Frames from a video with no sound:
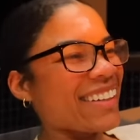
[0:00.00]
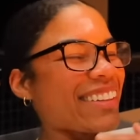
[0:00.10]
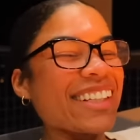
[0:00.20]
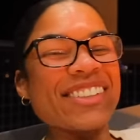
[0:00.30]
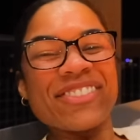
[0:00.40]

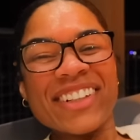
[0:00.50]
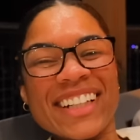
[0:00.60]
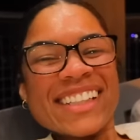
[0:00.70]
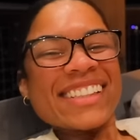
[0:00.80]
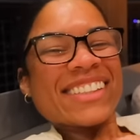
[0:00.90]
This
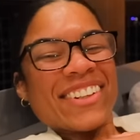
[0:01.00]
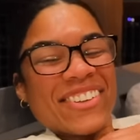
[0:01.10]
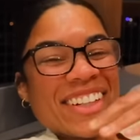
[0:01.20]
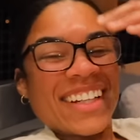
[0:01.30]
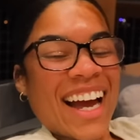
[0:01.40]
book is
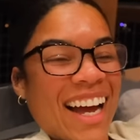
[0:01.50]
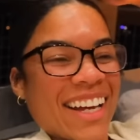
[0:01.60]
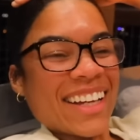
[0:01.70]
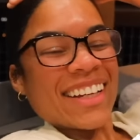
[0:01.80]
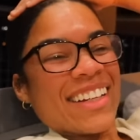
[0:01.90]
so good.
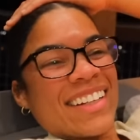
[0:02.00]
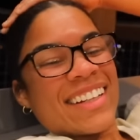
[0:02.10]
I.